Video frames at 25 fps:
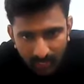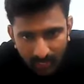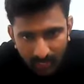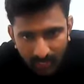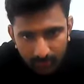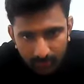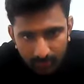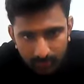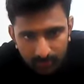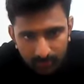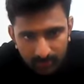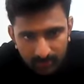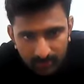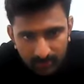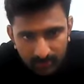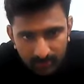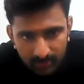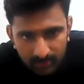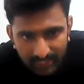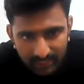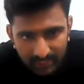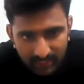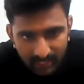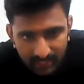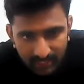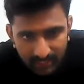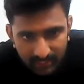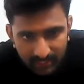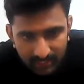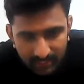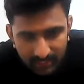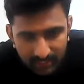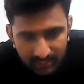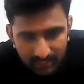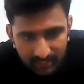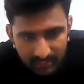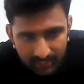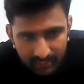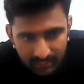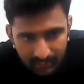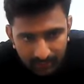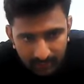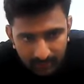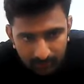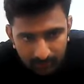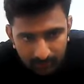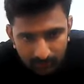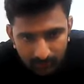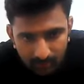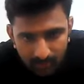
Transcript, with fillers: I'm, I started reading.